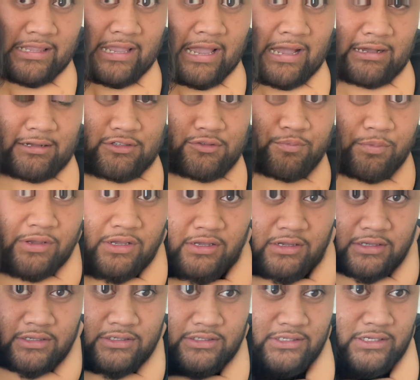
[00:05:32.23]
the house
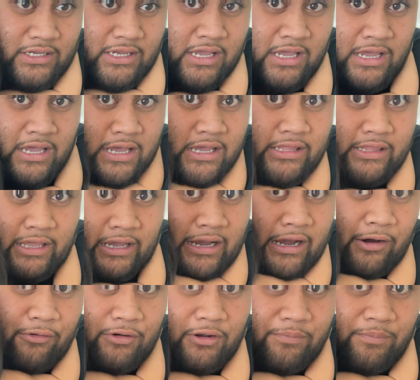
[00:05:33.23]
because they're
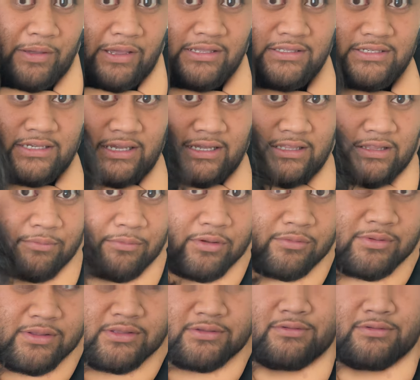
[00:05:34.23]
currently painting at the moment.